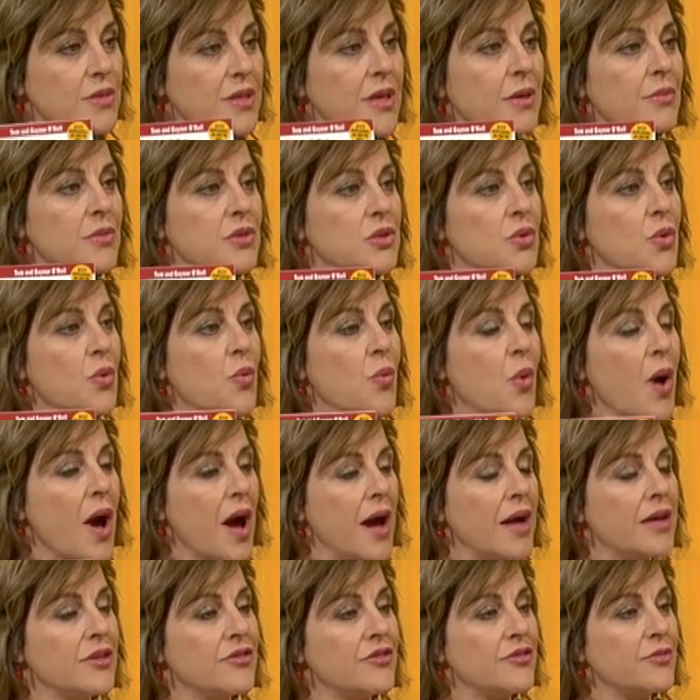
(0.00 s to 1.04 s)
that was your
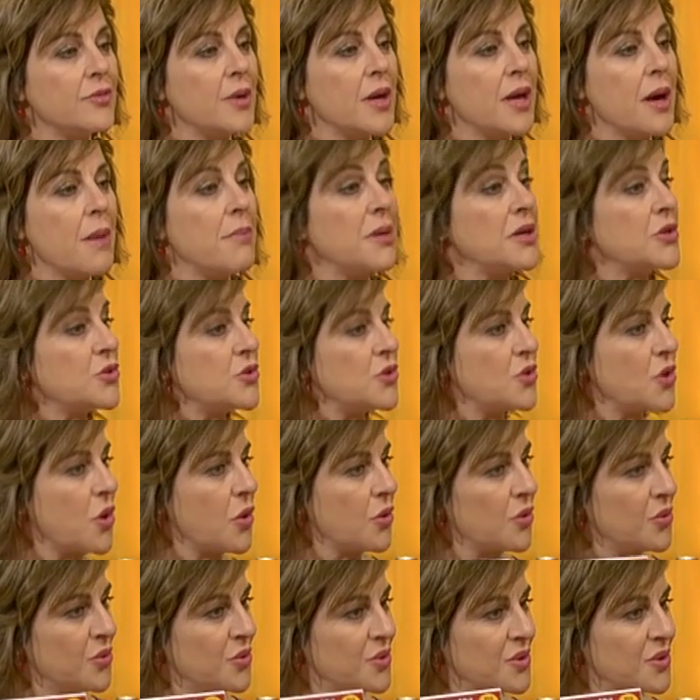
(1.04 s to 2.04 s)
wife, but no.